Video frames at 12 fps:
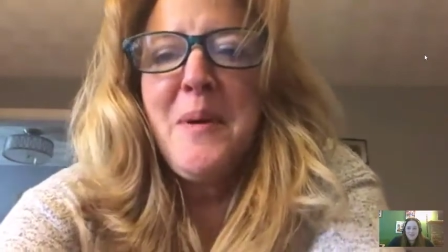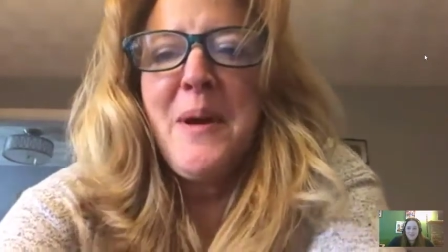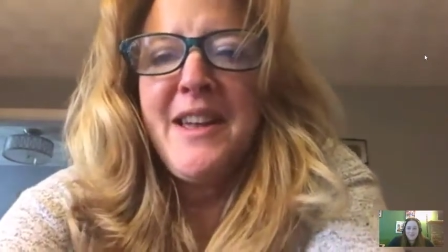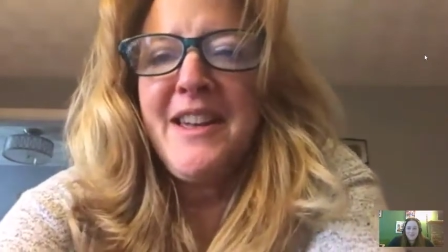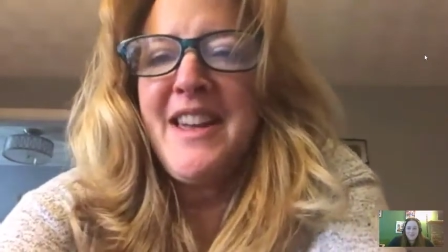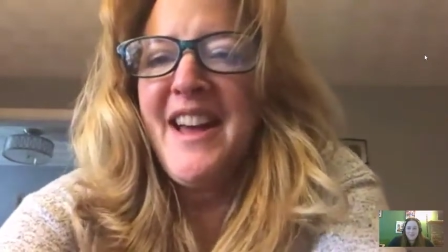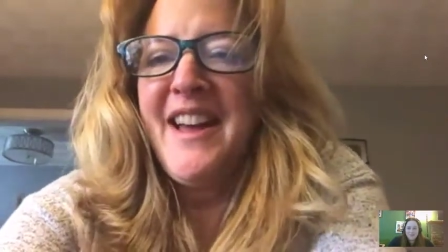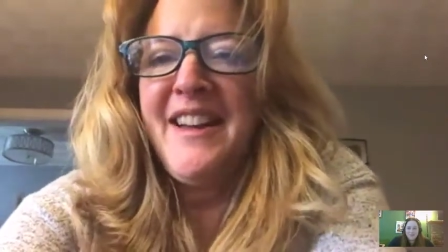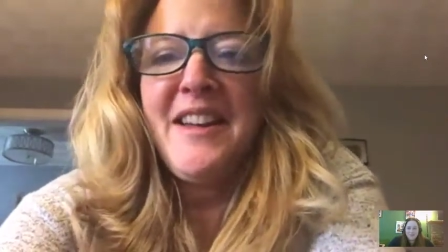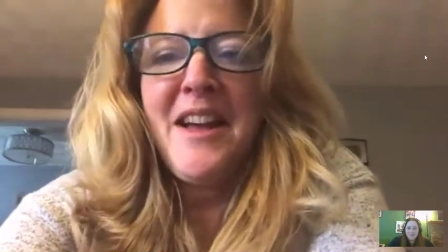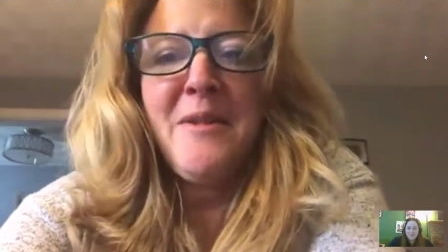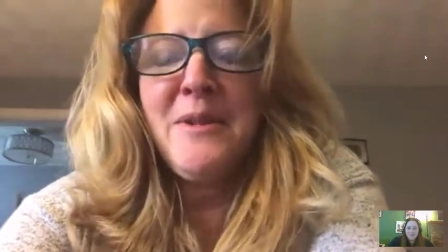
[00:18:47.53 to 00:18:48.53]
But
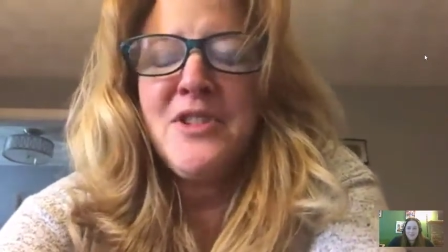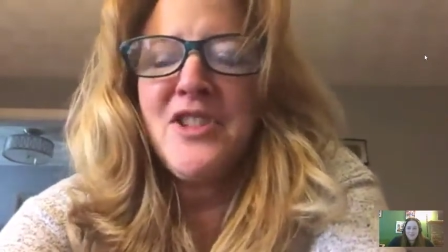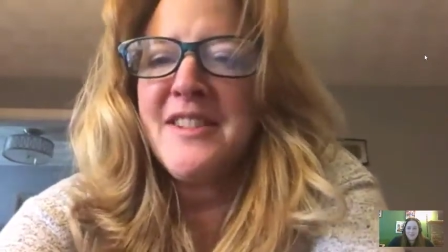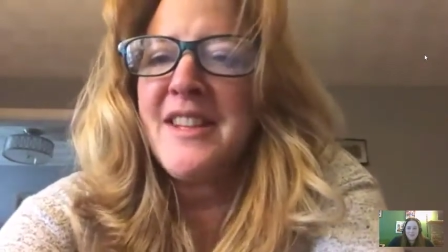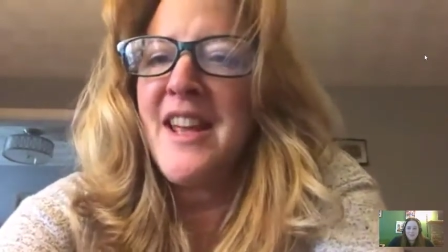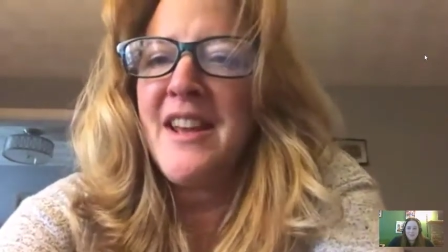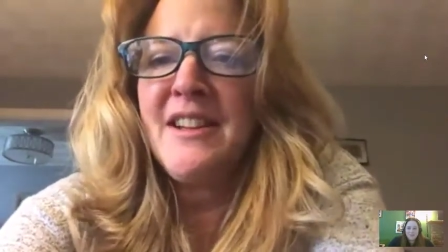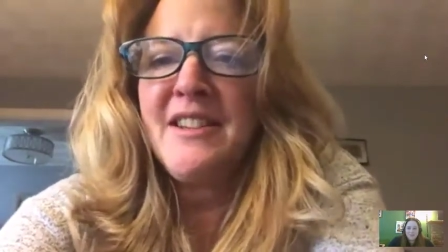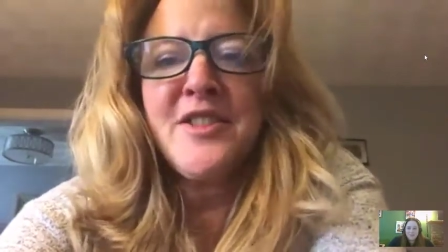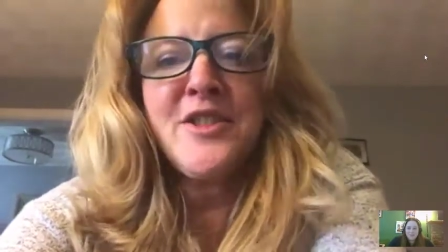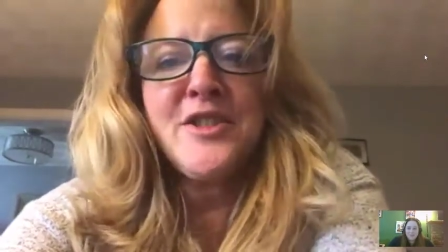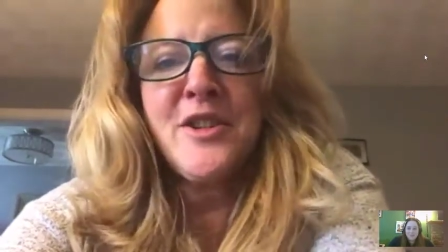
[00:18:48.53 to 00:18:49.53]
yeah, I would just get
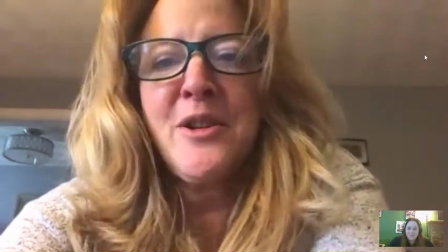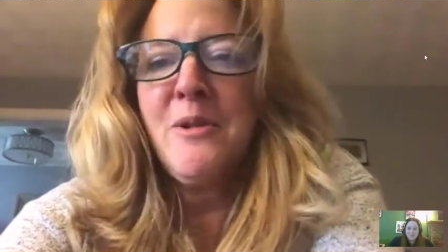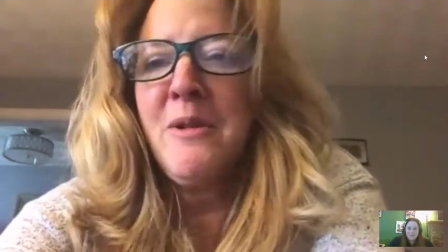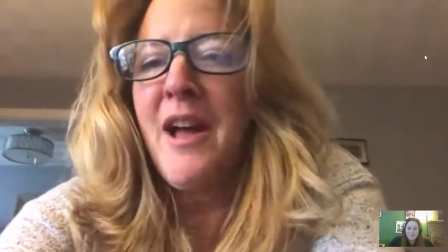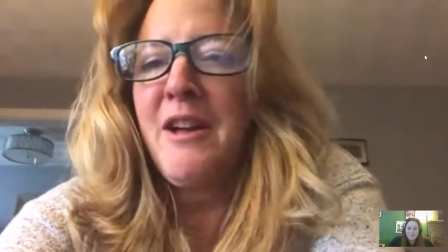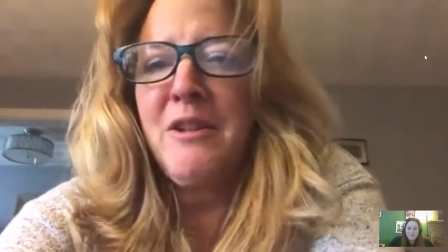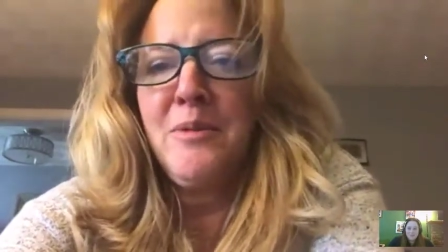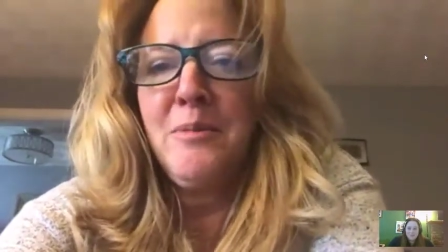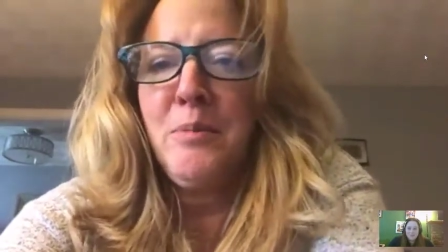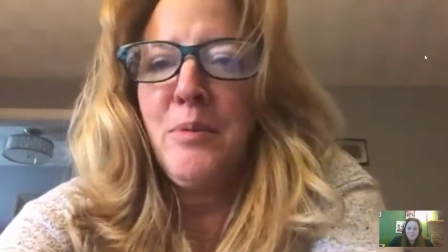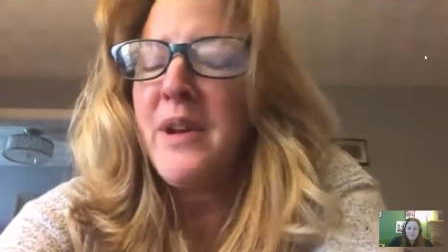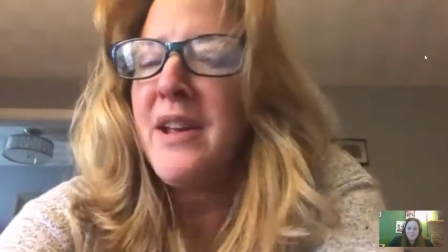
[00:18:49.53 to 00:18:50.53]
so I
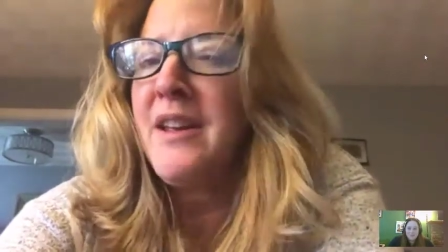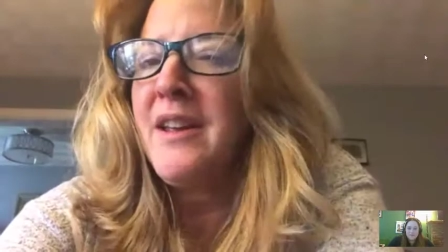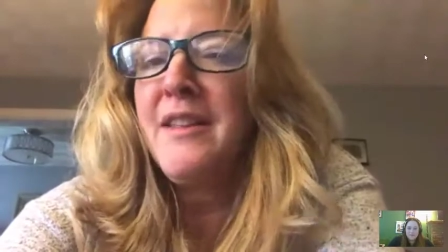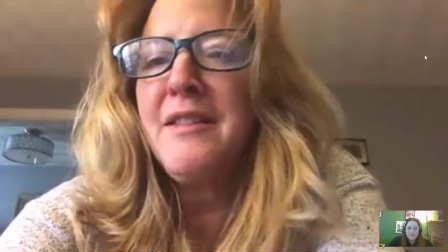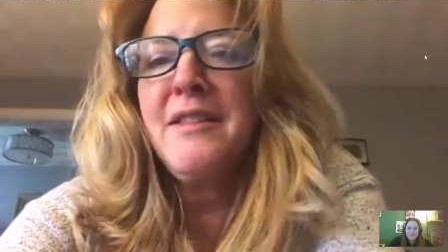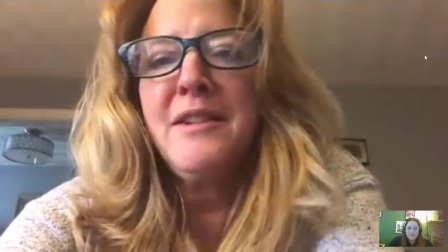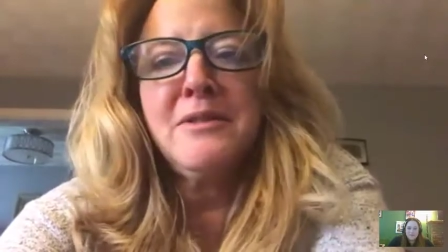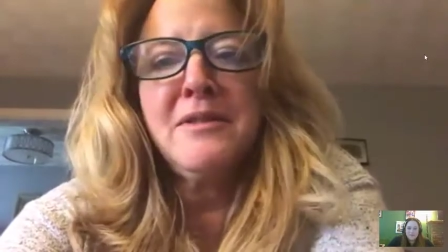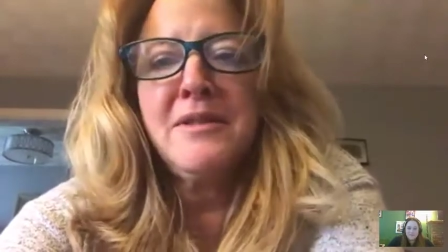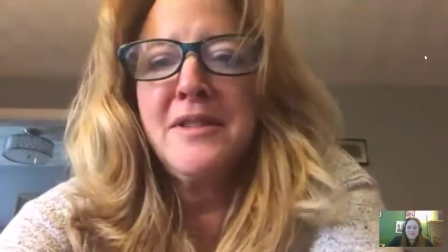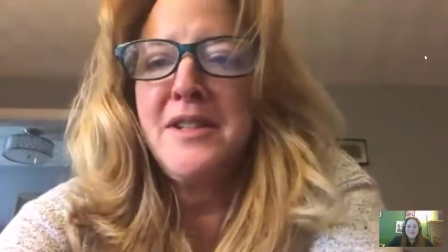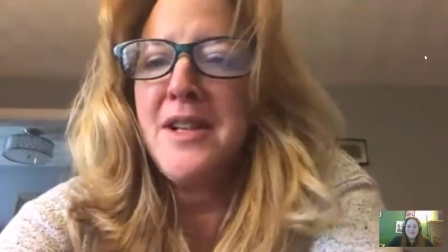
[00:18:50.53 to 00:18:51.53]
couldn't breathe. You're
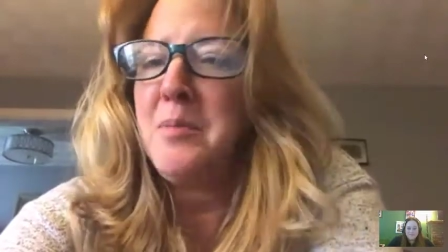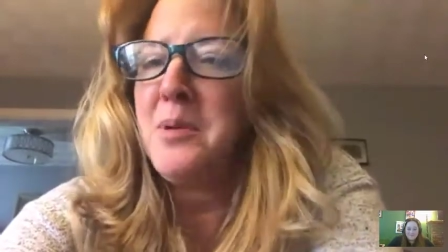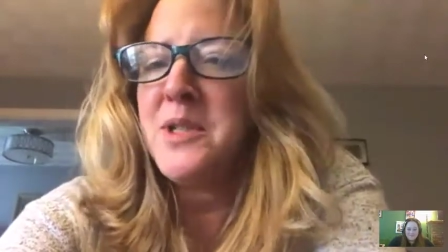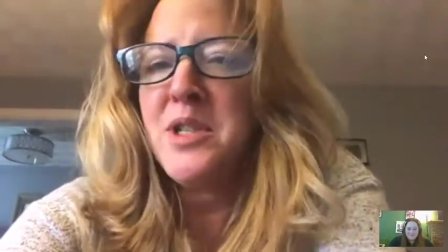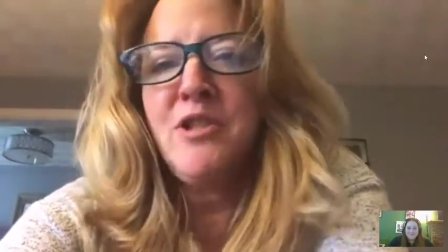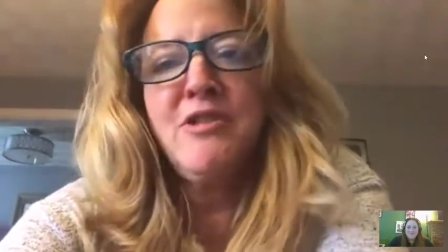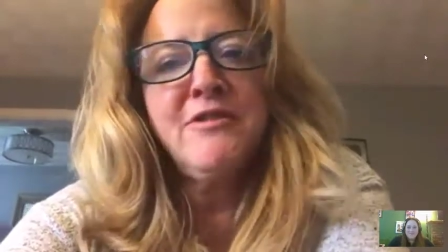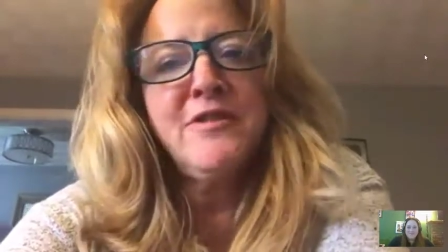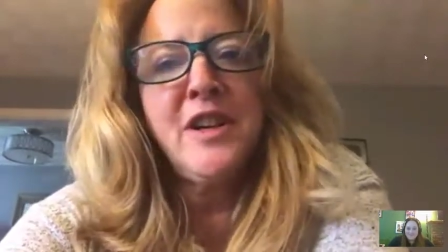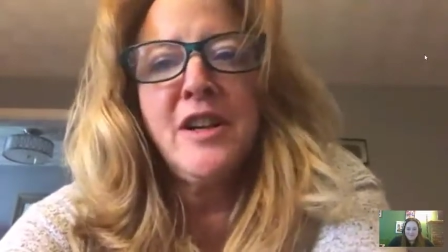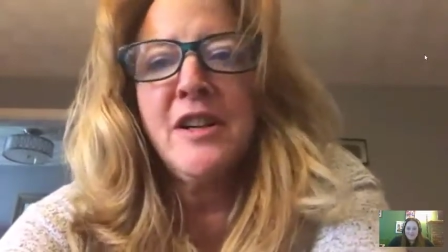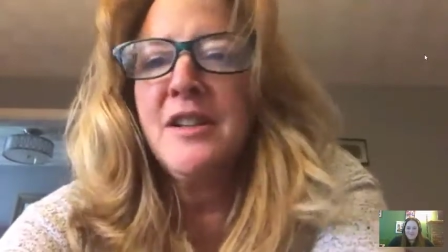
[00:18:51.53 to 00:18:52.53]
doubled
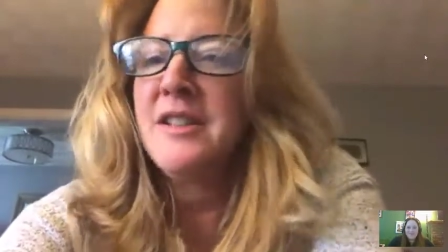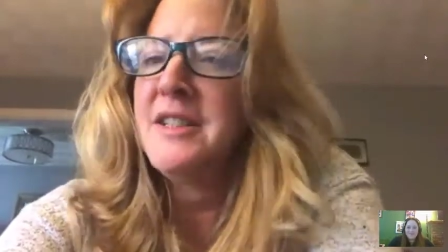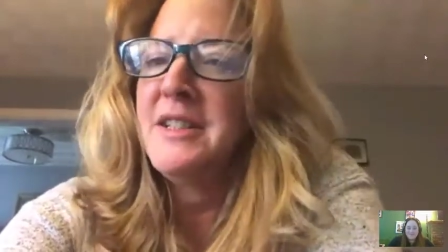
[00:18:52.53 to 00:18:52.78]
over.